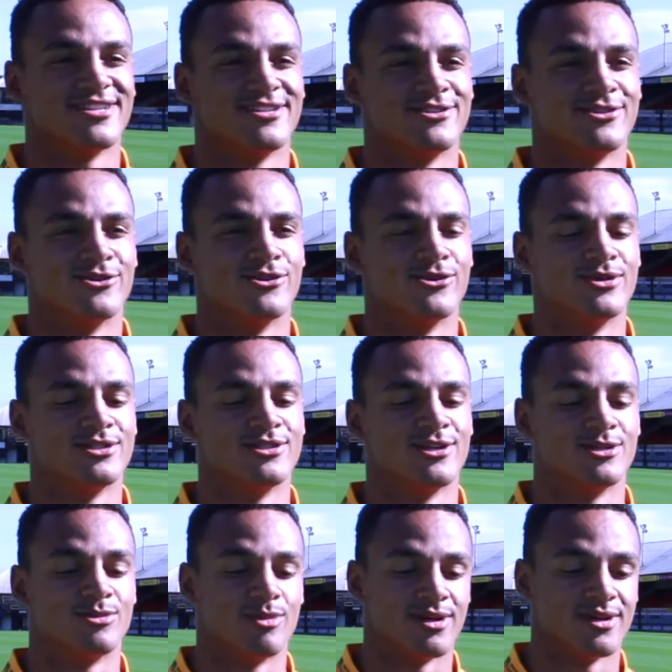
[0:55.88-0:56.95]
as it always
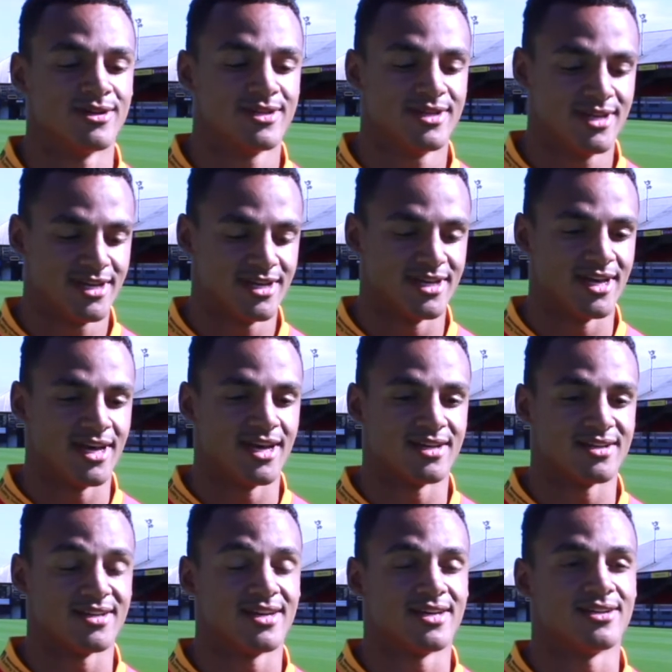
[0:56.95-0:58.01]
does. But
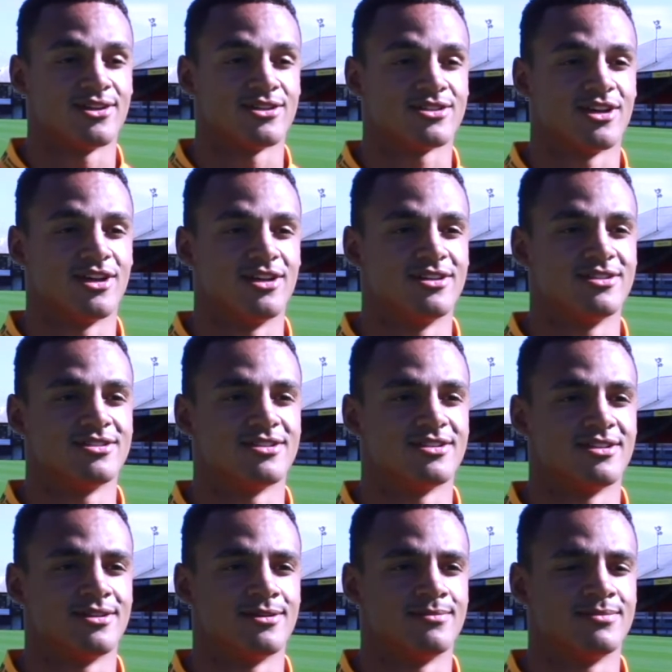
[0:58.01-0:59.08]
yeah, nice colours,
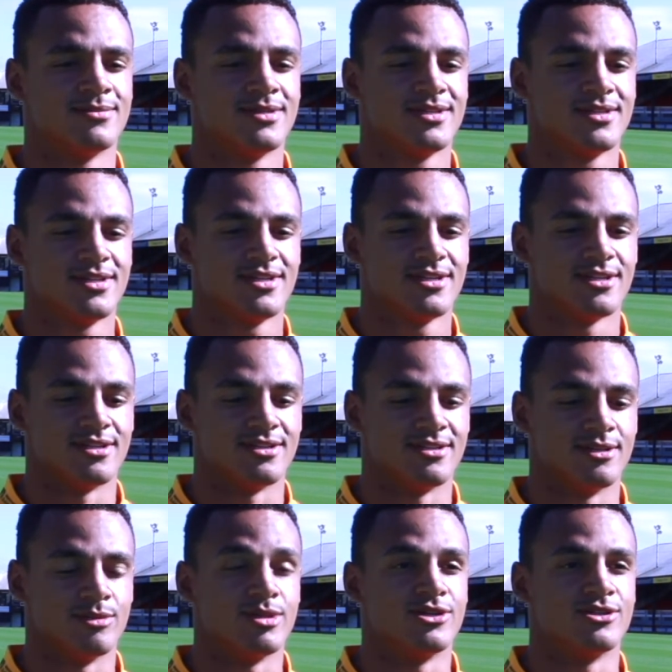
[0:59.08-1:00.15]
and
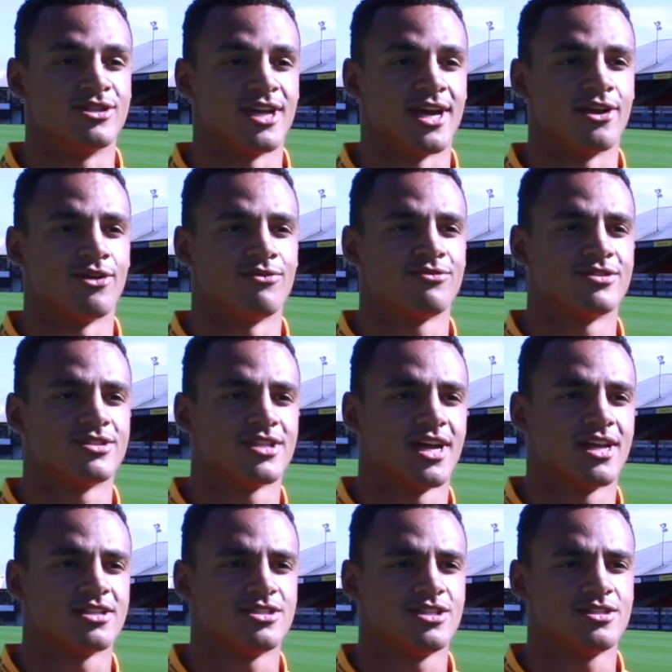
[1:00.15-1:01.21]
it'll be good to get it on for the
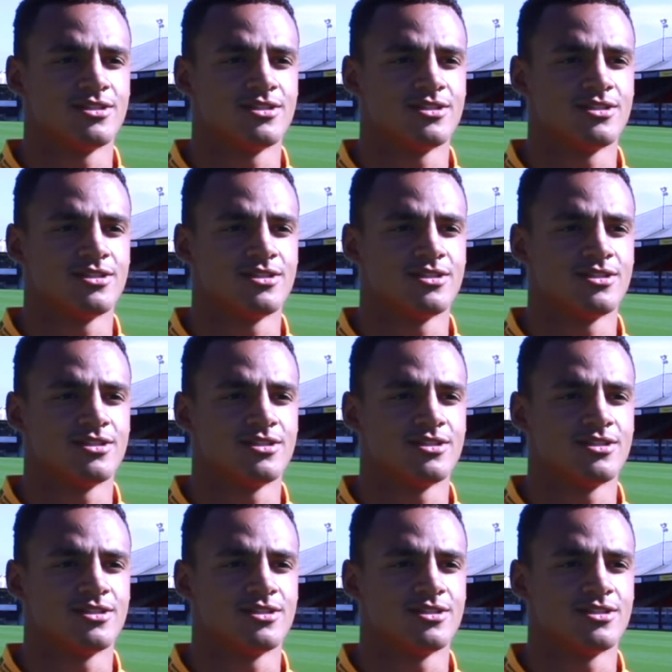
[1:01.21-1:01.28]
start of the